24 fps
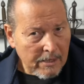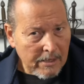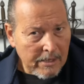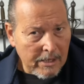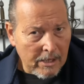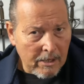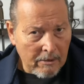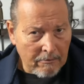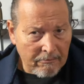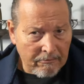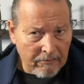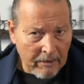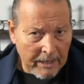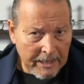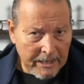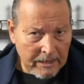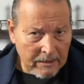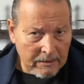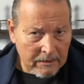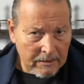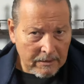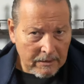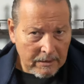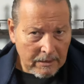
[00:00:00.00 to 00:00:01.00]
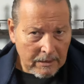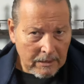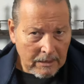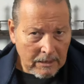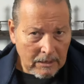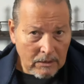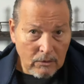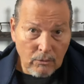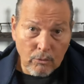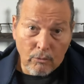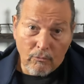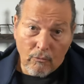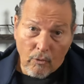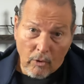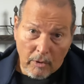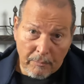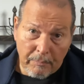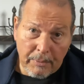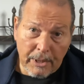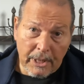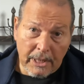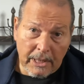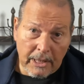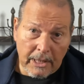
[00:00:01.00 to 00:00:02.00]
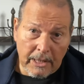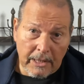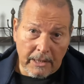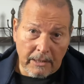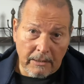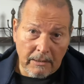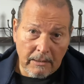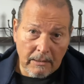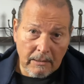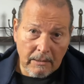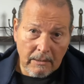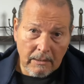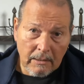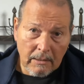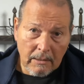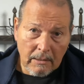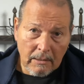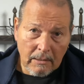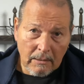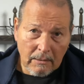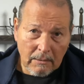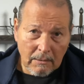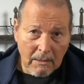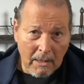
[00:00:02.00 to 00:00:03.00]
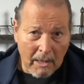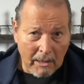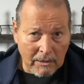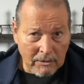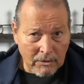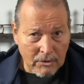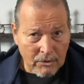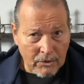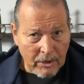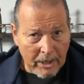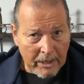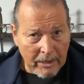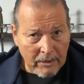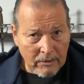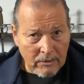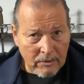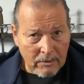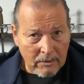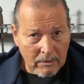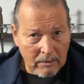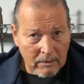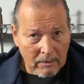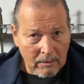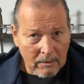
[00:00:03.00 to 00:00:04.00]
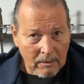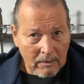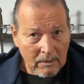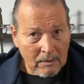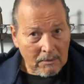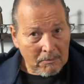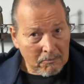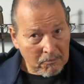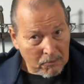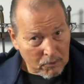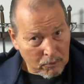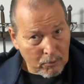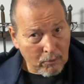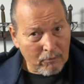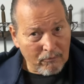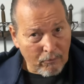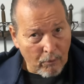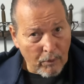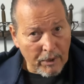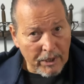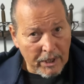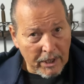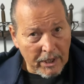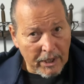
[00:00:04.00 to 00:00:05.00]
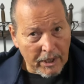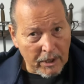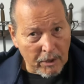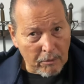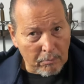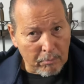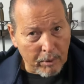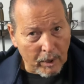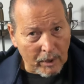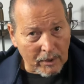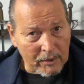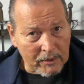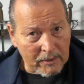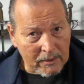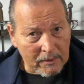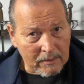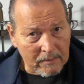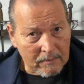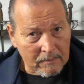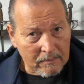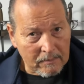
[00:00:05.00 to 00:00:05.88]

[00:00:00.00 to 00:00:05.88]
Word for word: in a fight to avoid being hit, on stage to avoid hitting your partner.